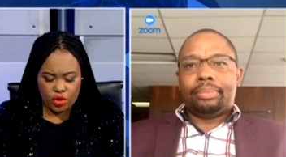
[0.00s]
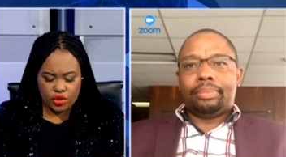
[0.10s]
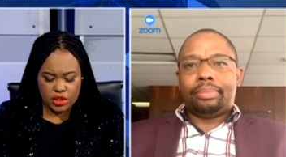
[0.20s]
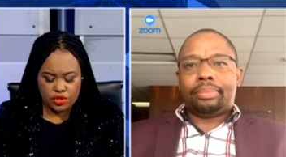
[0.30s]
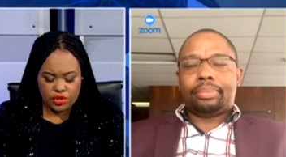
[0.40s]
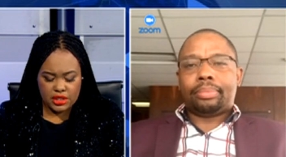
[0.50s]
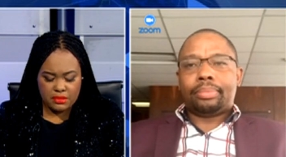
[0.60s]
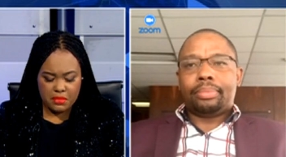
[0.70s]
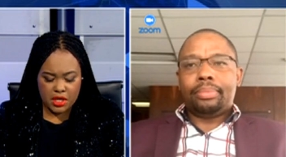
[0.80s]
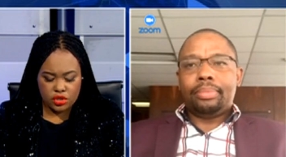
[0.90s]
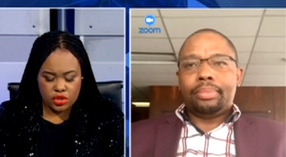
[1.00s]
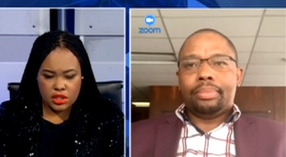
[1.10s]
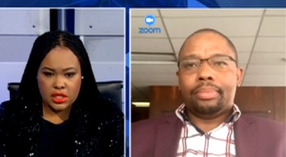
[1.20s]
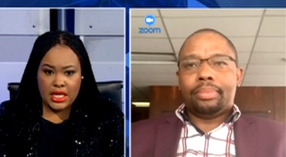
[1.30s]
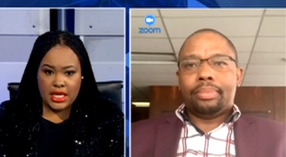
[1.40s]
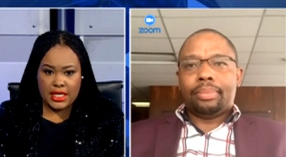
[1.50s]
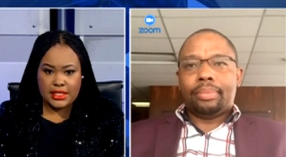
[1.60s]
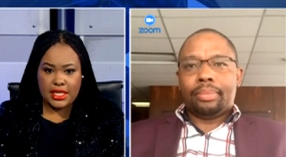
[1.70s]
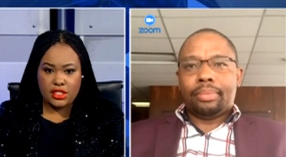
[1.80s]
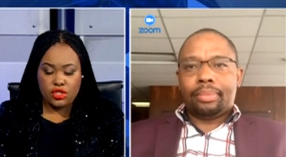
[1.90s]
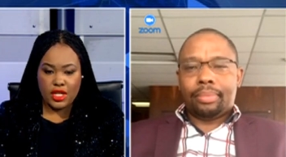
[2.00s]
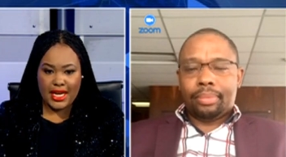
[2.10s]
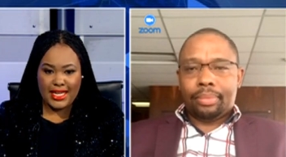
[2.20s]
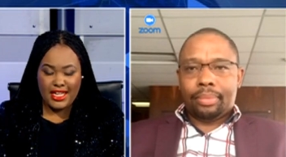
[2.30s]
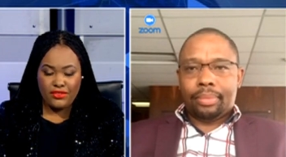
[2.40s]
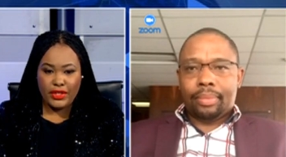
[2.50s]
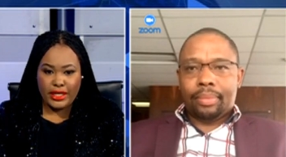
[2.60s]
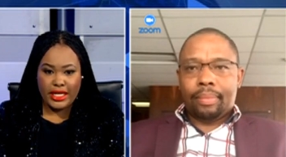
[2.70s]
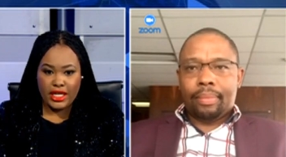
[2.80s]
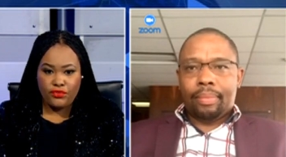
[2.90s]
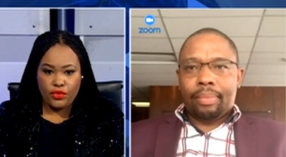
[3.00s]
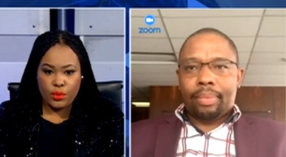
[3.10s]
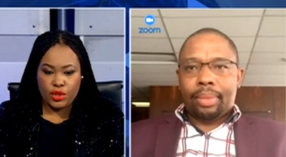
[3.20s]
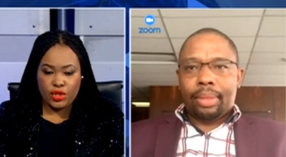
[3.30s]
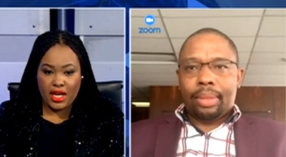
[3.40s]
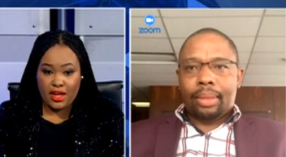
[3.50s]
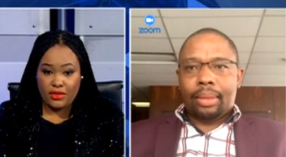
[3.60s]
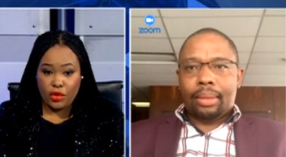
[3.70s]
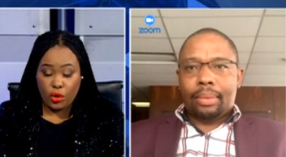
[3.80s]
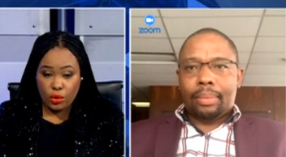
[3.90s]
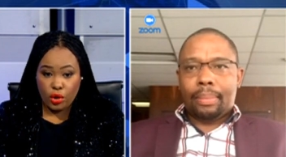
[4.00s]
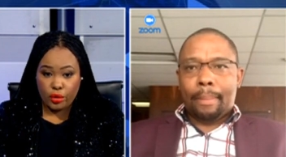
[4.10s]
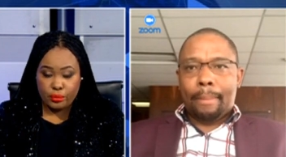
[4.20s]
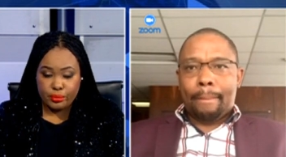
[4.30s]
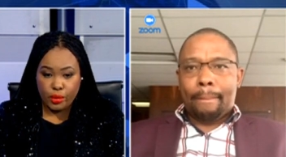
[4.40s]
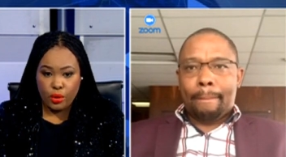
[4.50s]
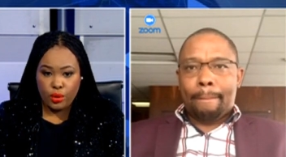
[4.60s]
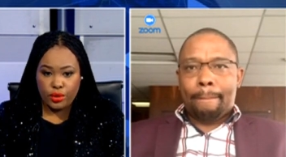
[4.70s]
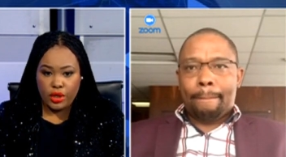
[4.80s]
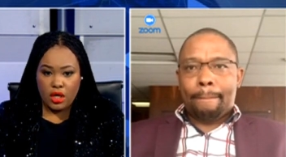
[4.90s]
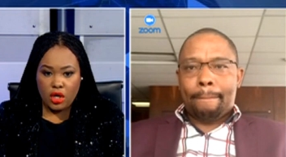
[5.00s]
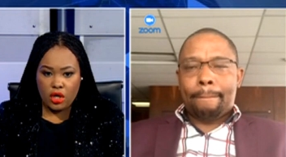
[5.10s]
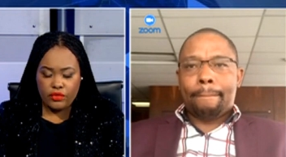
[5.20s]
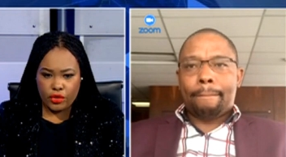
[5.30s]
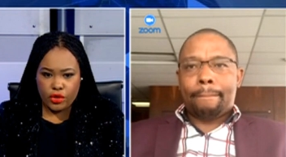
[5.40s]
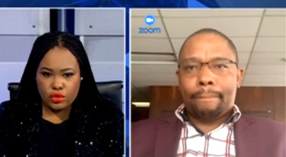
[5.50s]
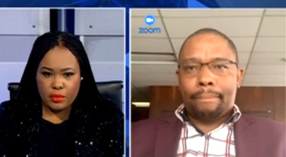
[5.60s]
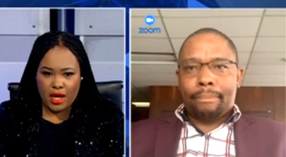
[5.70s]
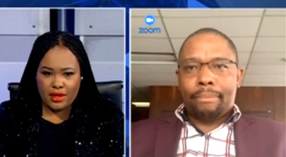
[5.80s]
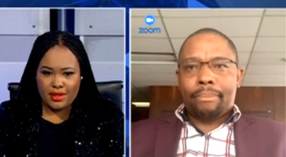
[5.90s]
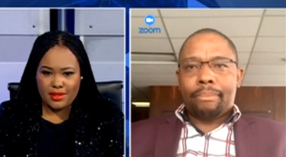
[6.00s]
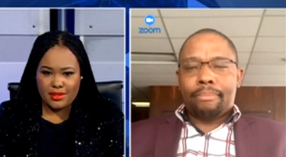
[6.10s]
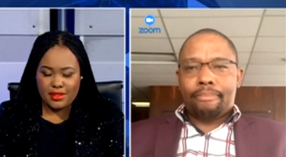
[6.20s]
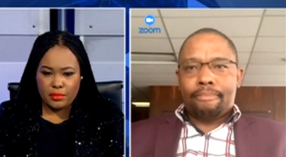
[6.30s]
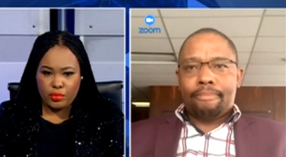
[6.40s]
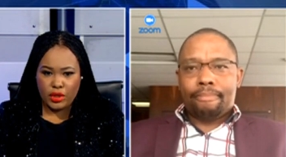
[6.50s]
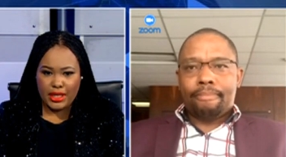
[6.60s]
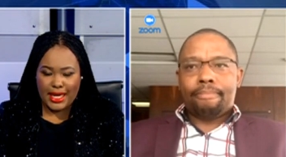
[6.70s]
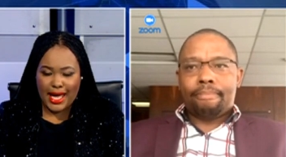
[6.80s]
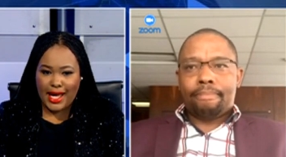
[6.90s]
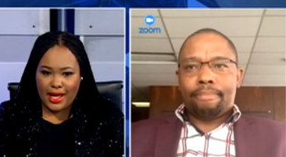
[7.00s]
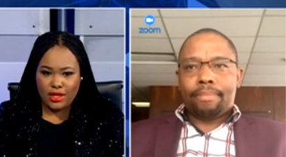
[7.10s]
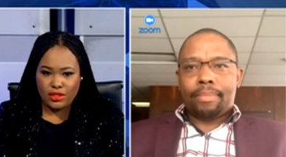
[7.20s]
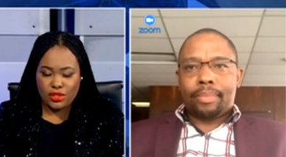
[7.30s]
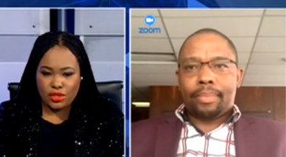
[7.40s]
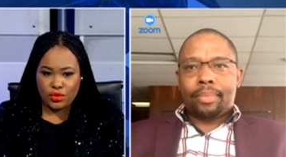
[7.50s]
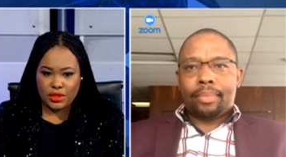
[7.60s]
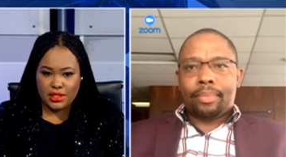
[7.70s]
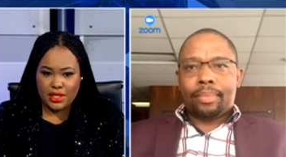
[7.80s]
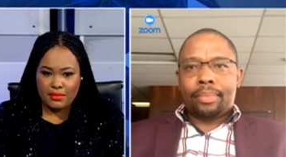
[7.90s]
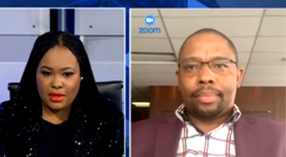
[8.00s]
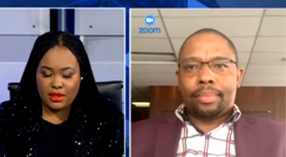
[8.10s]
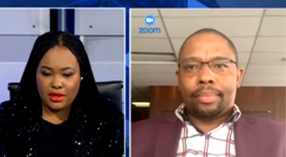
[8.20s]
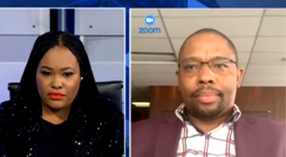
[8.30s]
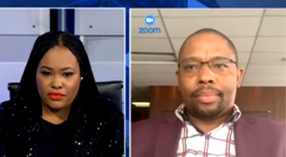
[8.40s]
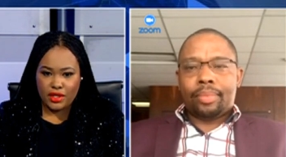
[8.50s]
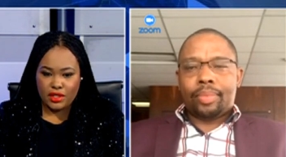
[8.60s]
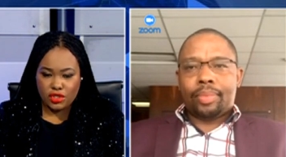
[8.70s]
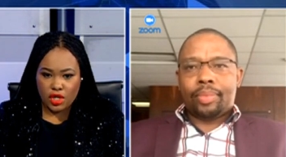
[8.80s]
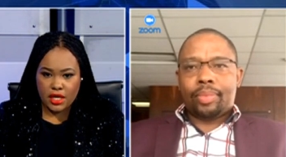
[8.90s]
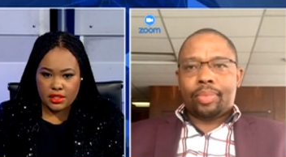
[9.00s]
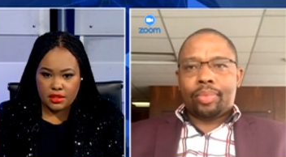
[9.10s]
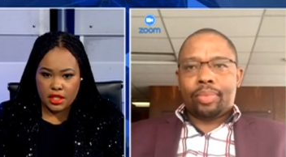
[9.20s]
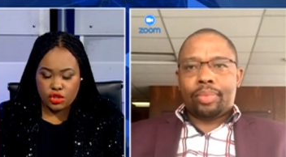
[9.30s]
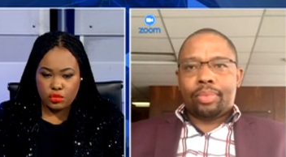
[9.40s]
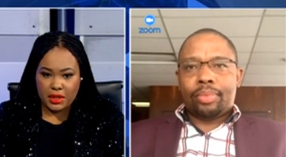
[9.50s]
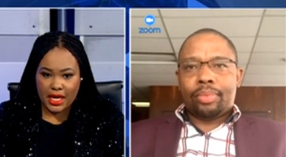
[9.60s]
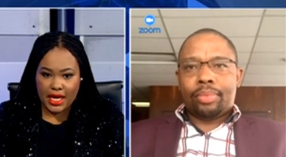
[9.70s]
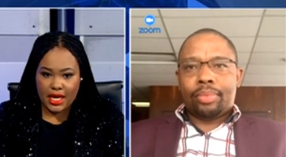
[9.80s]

Speaker 1: your contingency measures such that even if you were to have a whole lot more of those markers pulling out during the time that they've started, that you'd be